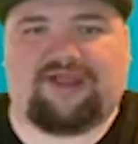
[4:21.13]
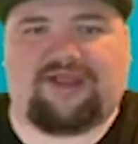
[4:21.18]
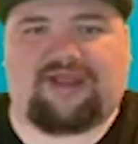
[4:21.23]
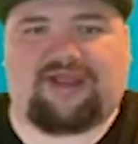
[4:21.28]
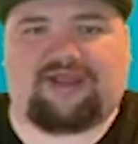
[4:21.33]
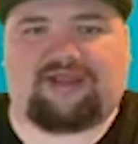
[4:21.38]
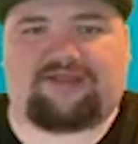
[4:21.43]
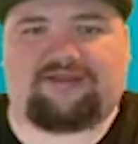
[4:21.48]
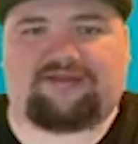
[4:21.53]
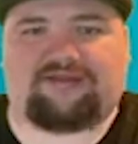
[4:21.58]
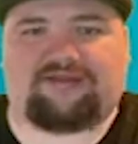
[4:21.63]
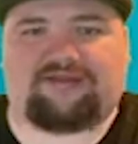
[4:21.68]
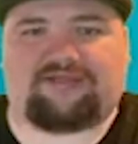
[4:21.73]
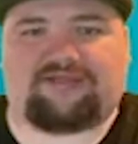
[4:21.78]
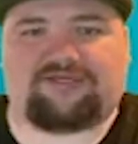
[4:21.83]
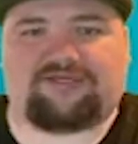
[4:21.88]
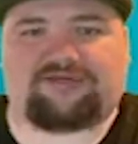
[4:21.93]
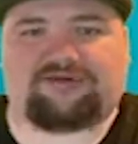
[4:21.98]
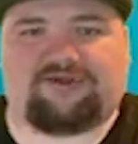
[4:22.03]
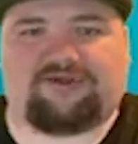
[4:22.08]
and
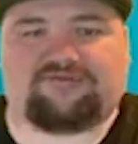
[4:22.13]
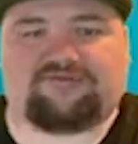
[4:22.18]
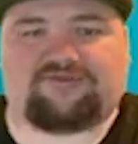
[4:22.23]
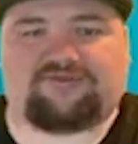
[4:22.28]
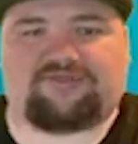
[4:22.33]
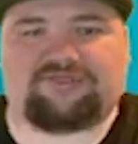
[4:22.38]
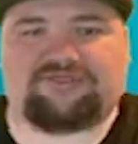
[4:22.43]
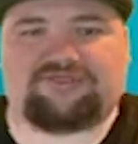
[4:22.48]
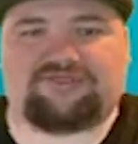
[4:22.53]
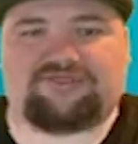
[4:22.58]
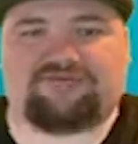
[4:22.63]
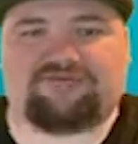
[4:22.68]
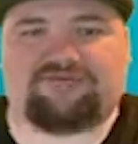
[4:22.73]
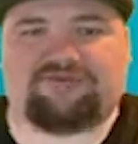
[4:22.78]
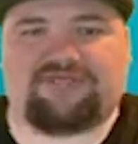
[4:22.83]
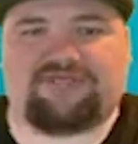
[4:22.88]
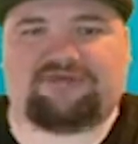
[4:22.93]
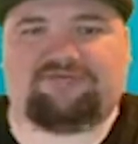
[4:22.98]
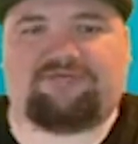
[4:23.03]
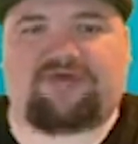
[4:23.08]
interesting to
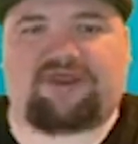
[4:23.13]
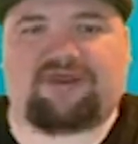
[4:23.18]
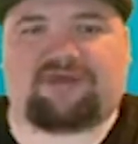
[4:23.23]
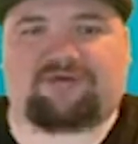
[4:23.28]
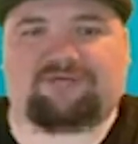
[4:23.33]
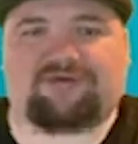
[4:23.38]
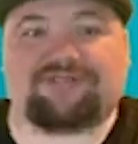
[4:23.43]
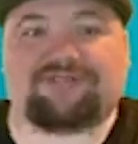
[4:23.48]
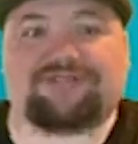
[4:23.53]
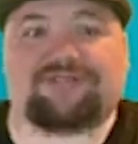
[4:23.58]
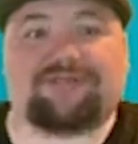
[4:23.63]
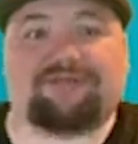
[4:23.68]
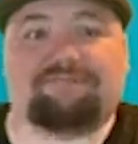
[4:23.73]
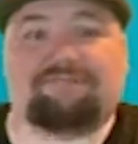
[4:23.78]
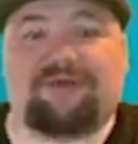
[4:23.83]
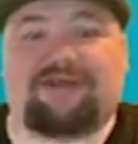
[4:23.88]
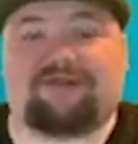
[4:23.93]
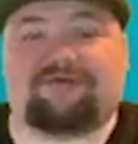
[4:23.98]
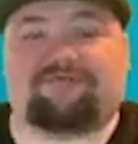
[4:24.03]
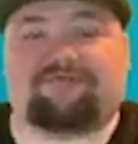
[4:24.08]
the environment, to the
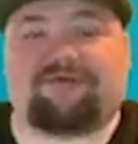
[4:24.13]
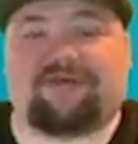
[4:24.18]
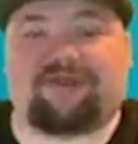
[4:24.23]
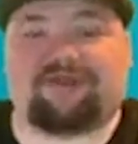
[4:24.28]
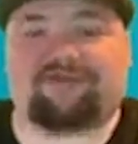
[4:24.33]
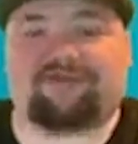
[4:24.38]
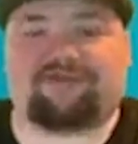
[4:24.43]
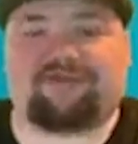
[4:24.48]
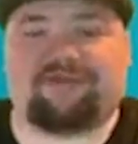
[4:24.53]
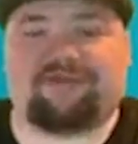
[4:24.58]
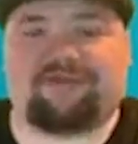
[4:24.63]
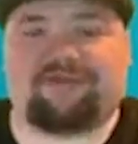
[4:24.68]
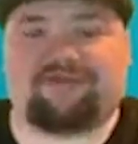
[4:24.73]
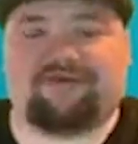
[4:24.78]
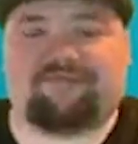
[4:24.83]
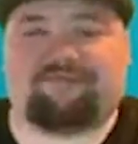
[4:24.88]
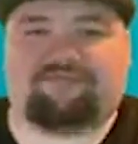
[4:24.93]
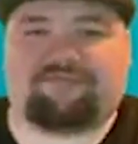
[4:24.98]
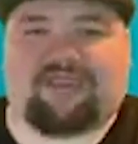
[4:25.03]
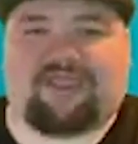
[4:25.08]
metaphase.
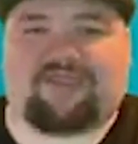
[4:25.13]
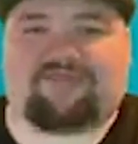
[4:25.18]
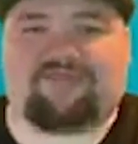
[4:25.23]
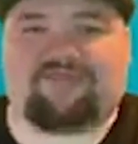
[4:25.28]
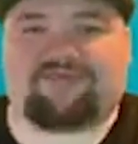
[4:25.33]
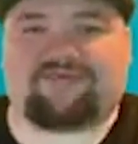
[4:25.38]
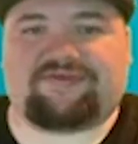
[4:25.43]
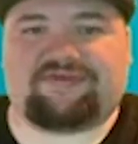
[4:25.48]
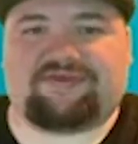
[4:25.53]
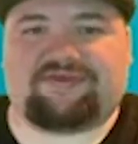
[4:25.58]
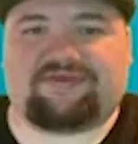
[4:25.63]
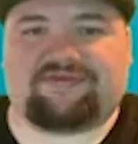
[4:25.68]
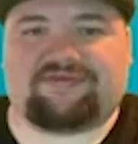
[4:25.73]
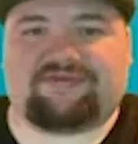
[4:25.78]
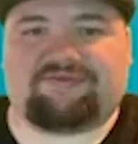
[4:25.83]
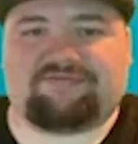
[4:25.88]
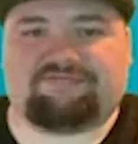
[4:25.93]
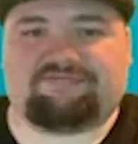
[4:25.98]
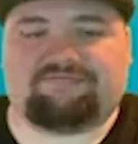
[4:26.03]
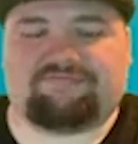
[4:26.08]
And this
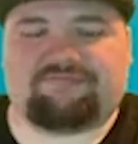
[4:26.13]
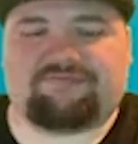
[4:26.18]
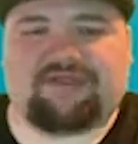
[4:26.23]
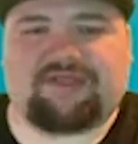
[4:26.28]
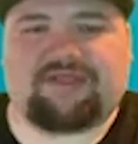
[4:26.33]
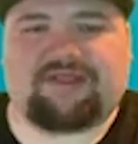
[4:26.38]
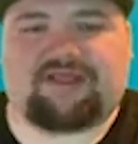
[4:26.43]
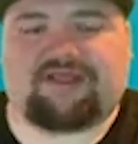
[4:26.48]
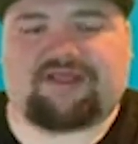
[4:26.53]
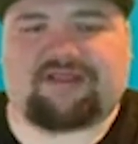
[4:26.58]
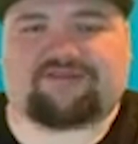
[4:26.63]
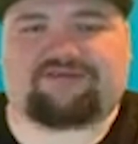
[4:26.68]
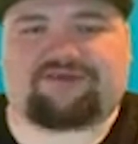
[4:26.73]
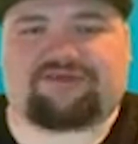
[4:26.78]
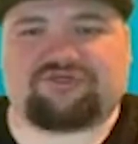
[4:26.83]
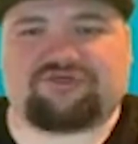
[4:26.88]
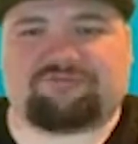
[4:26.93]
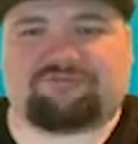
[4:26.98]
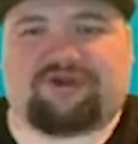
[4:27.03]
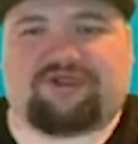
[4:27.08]
is, and I guess
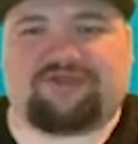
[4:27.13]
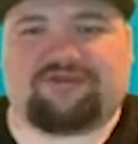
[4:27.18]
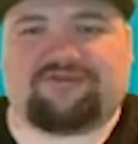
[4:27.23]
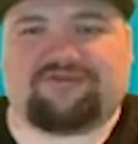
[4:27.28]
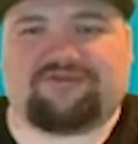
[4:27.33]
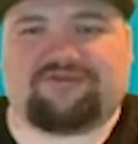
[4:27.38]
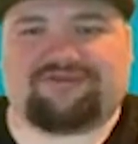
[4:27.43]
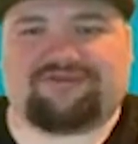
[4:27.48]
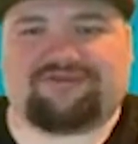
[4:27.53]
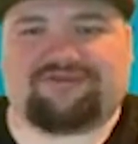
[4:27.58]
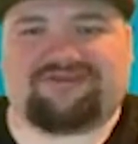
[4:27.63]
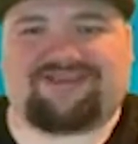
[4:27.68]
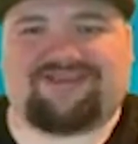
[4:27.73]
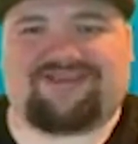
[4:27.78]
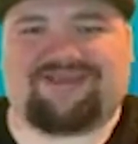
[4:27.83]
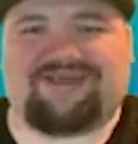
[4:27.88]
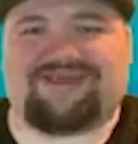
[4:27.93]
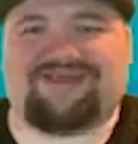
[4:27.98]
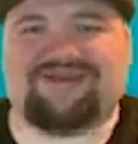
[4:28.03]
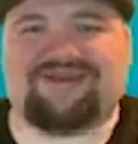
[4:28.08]
I should probably
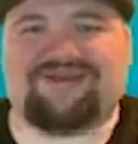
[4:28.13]
say that,